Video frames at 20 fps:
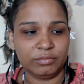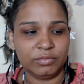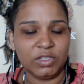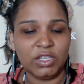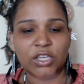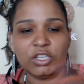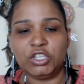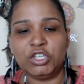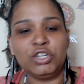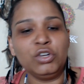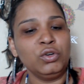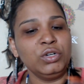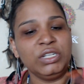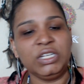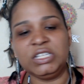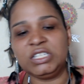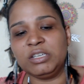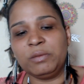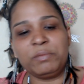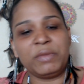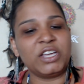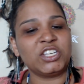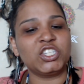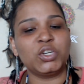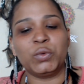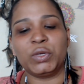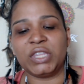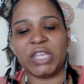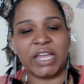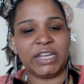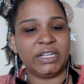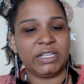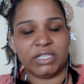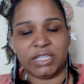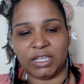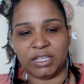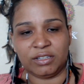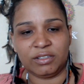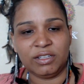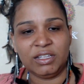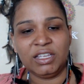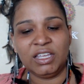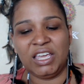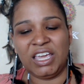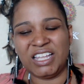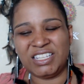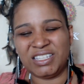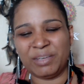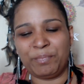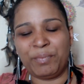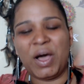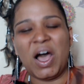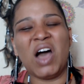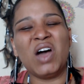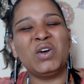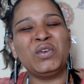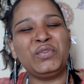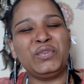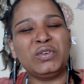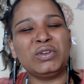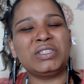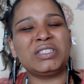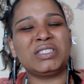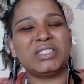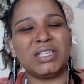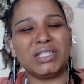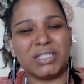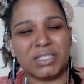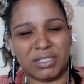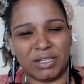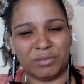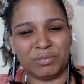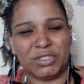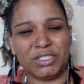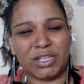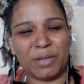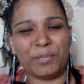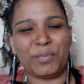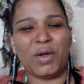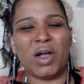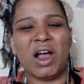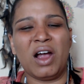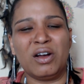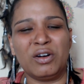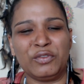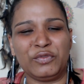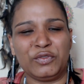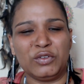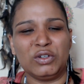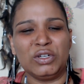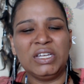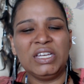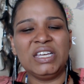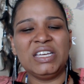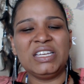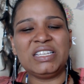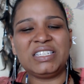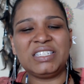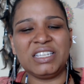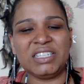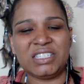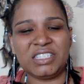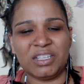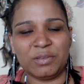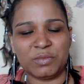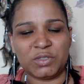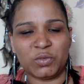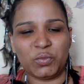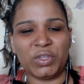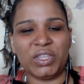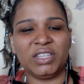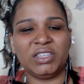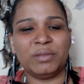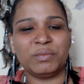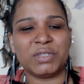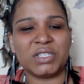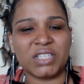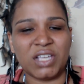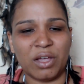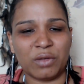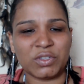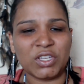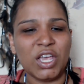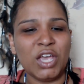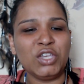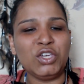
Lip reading: You don't need to mesh it with anything. It's a powerful system. These are powerful systems within themselves.